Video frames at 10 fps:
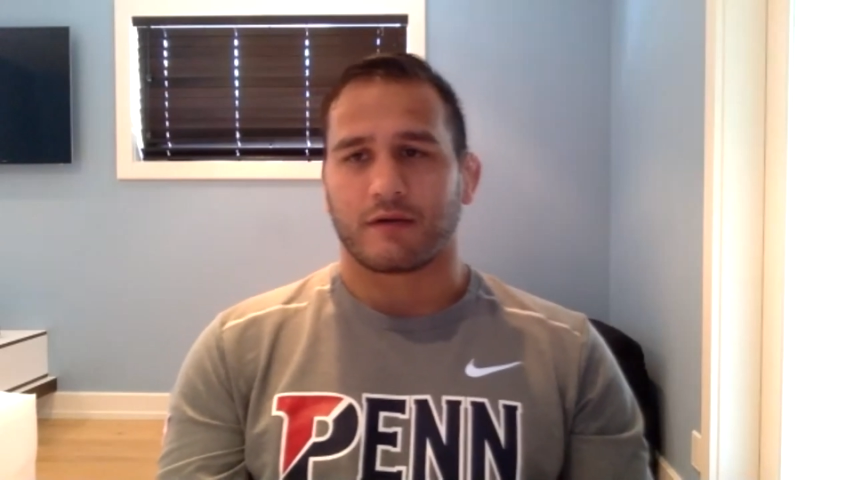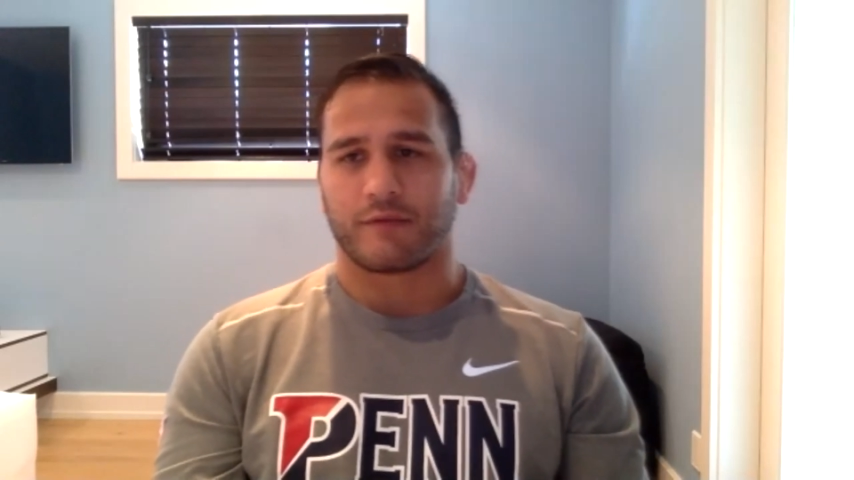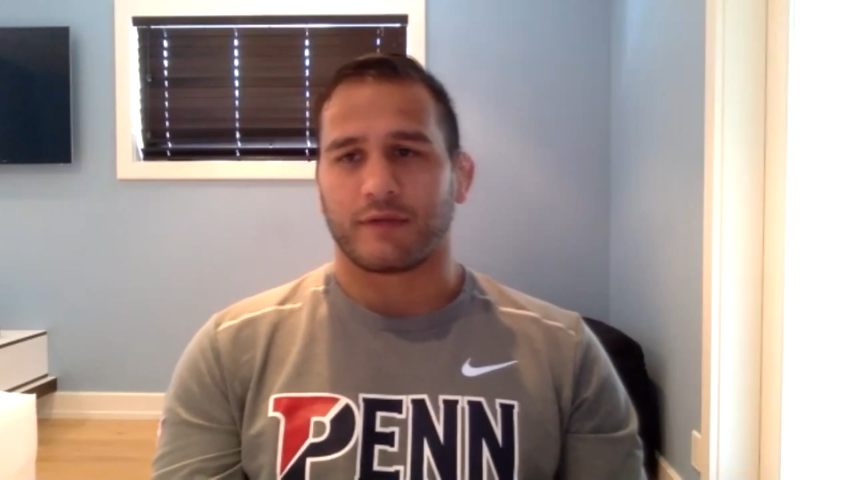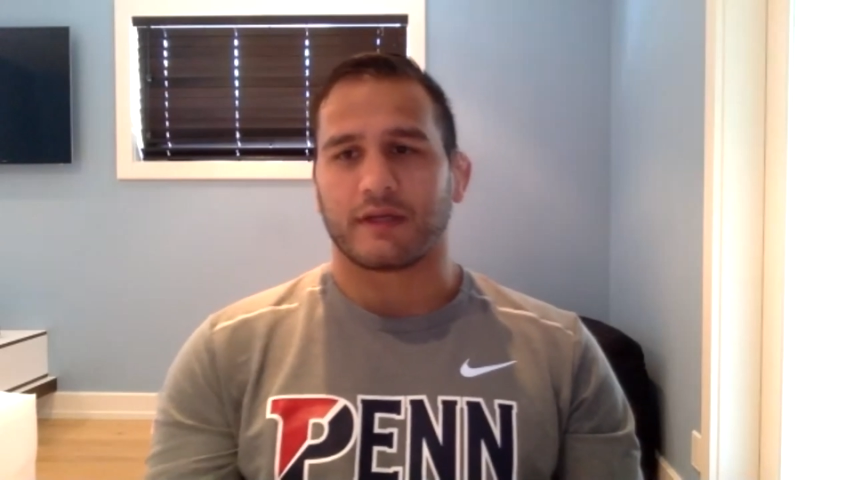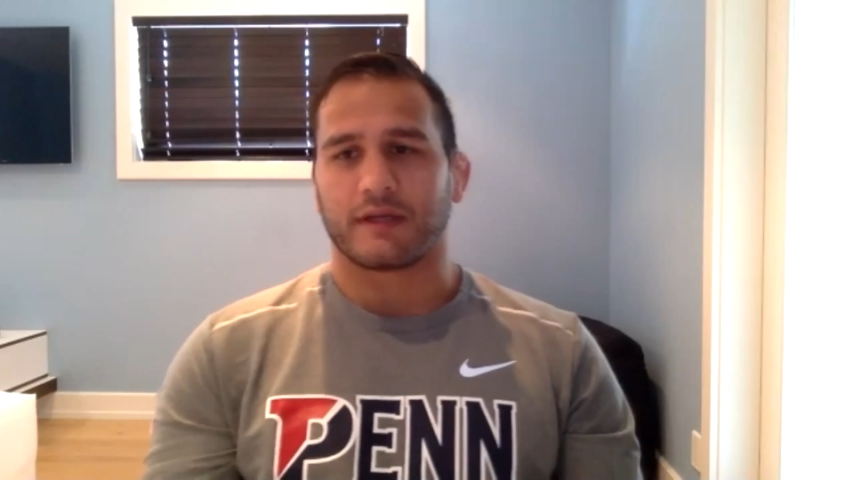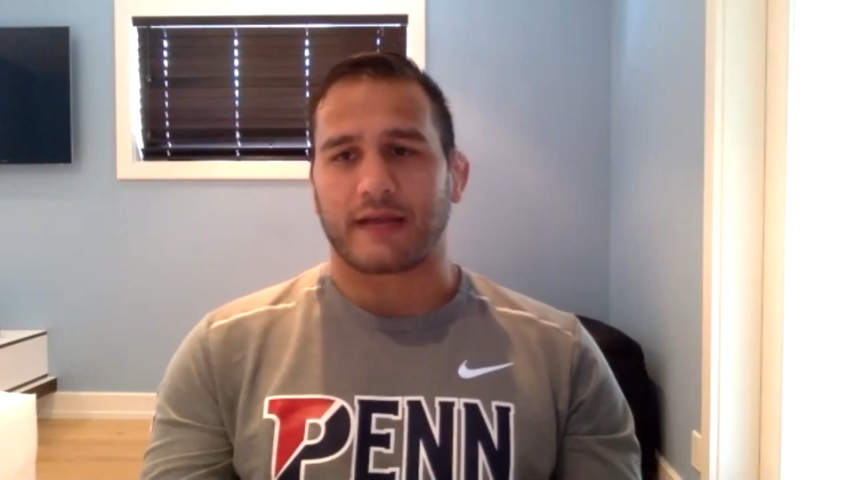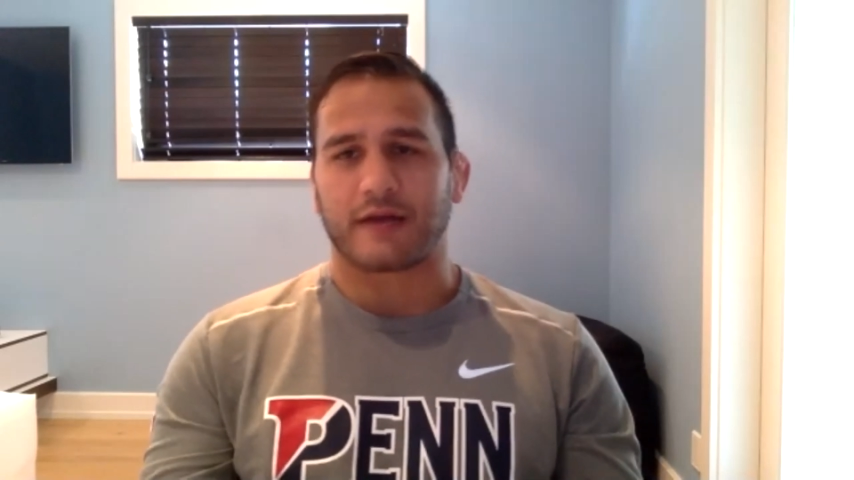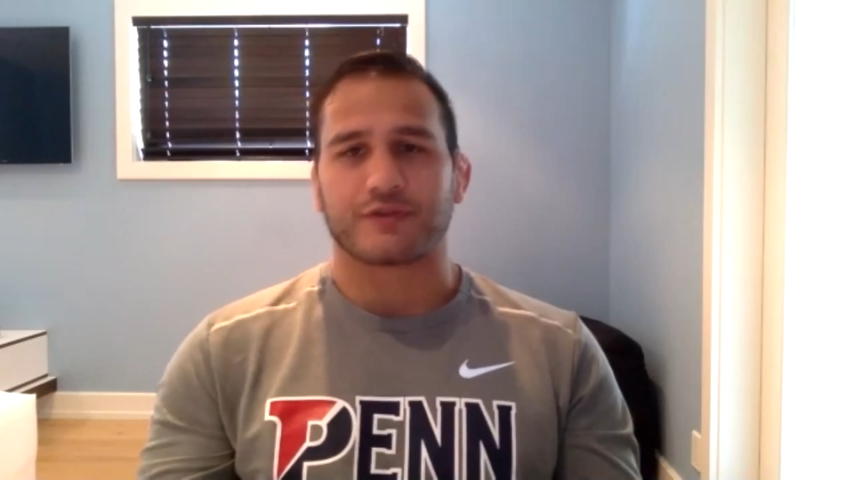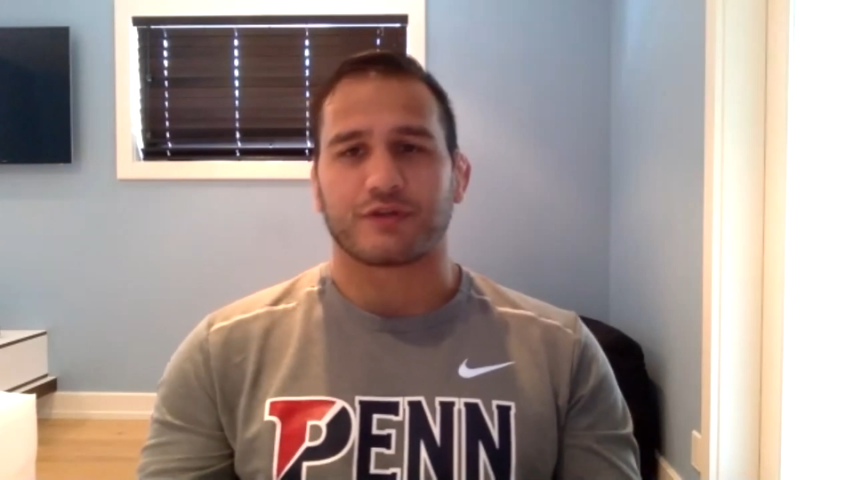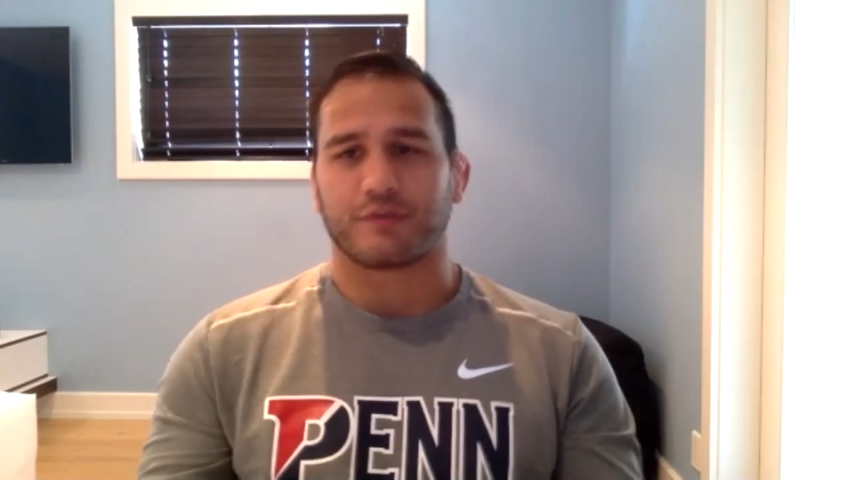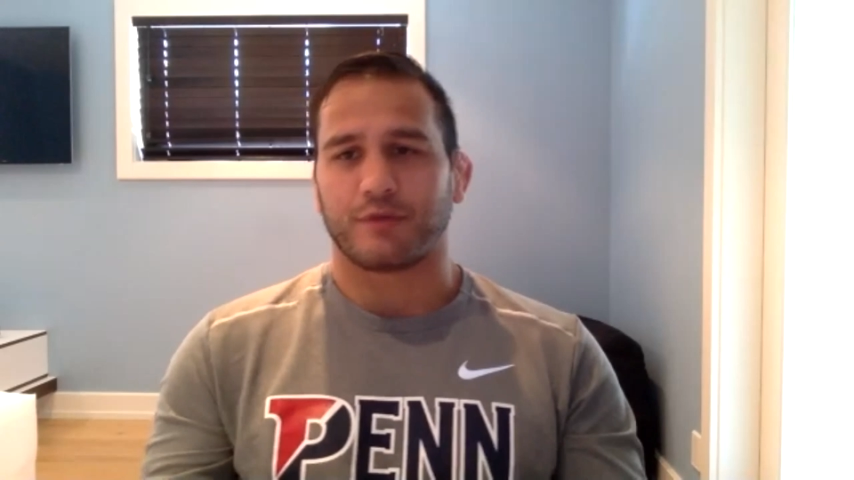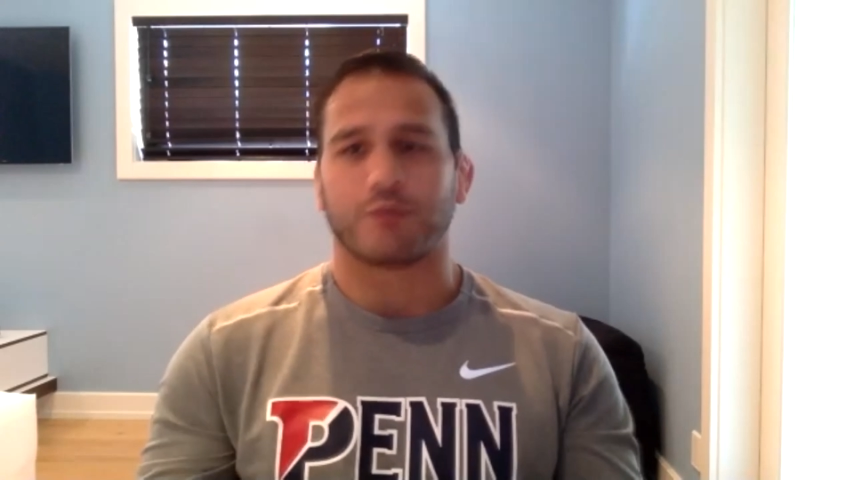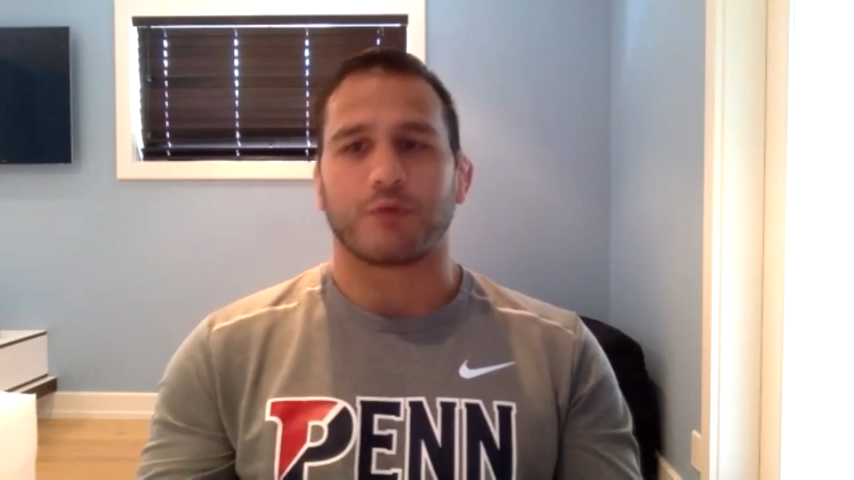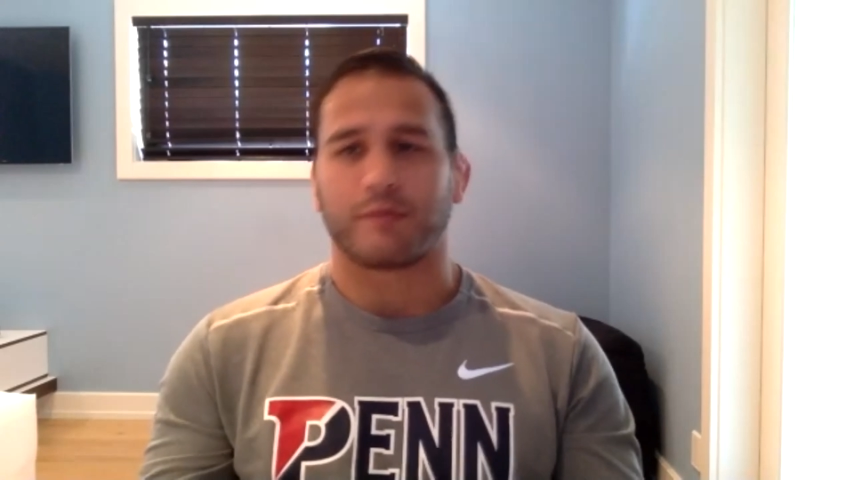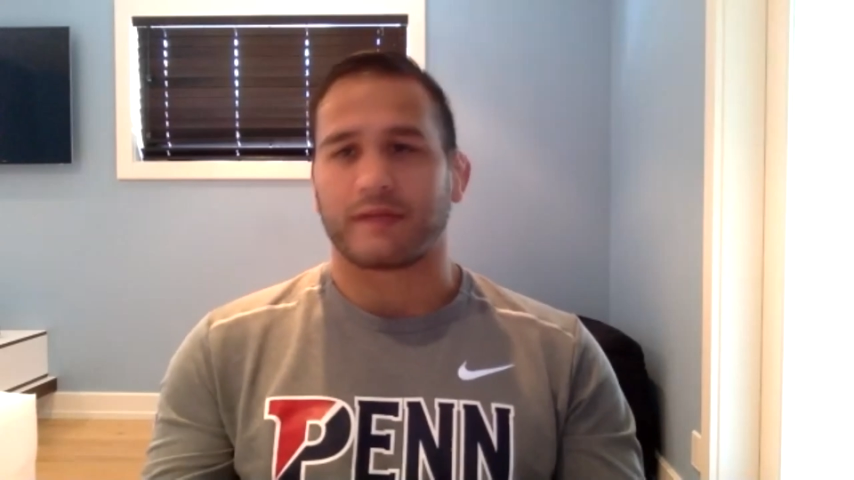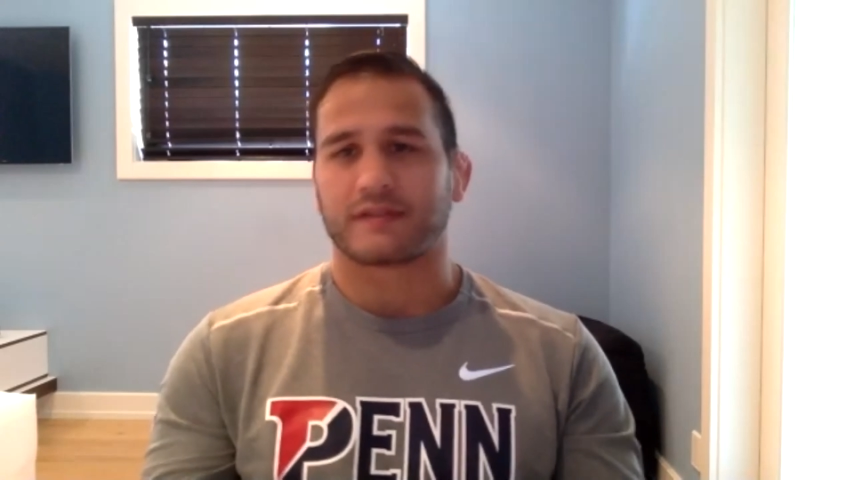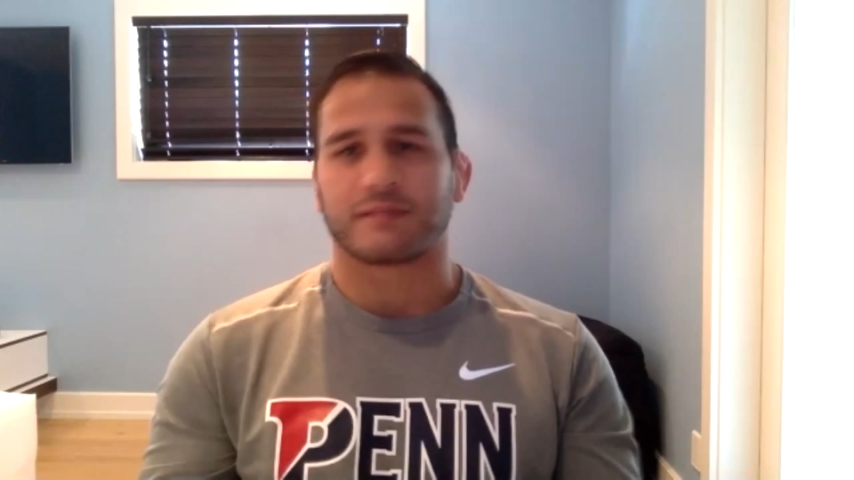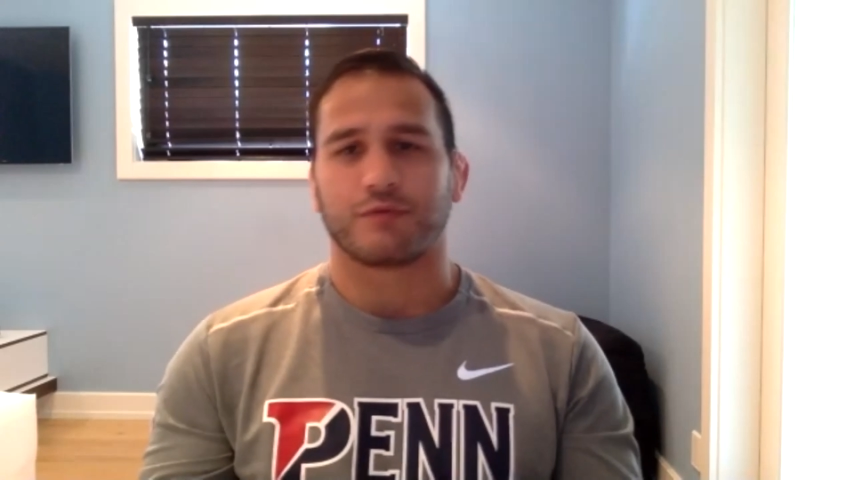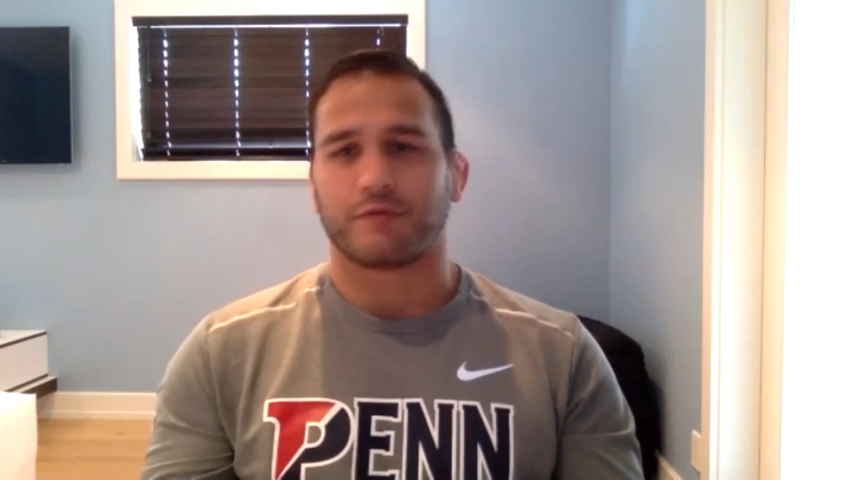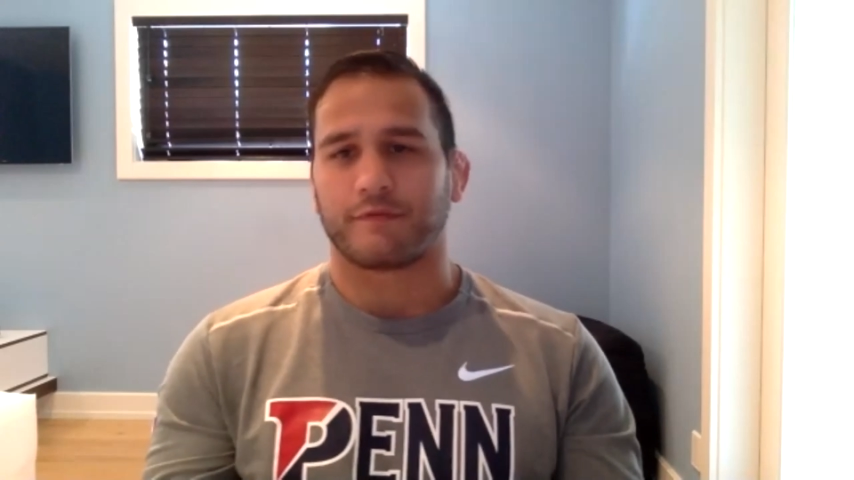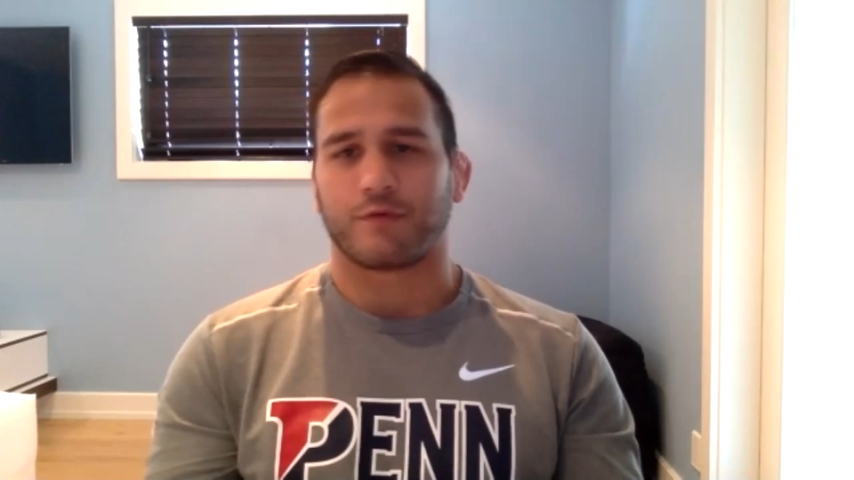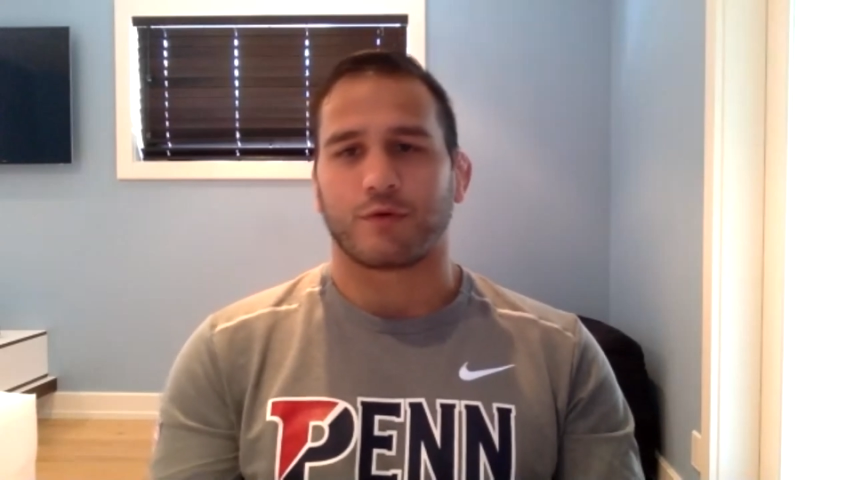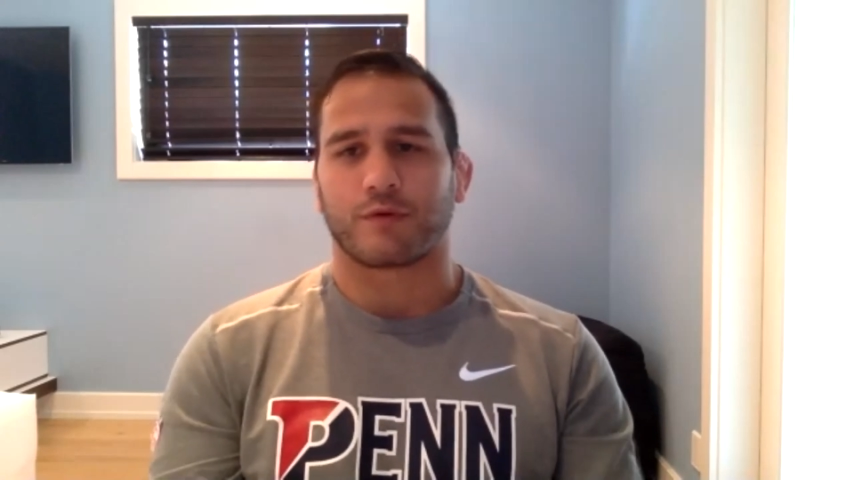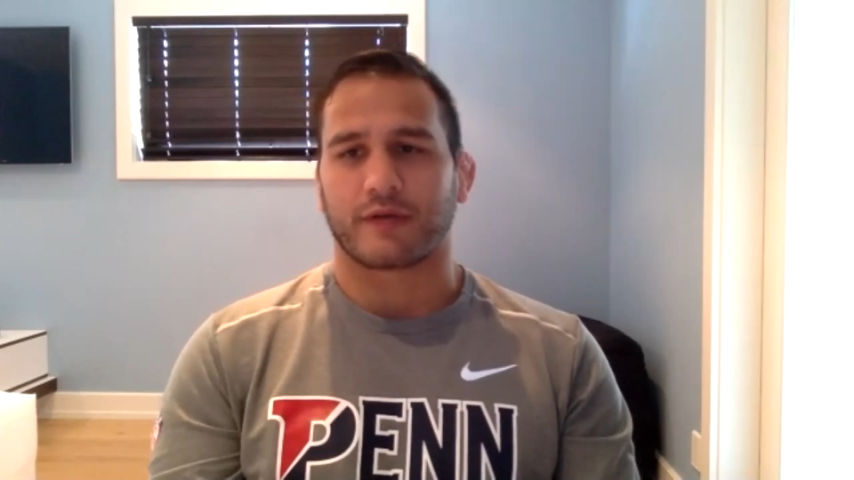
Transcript: really allows you to build momentum moving forward.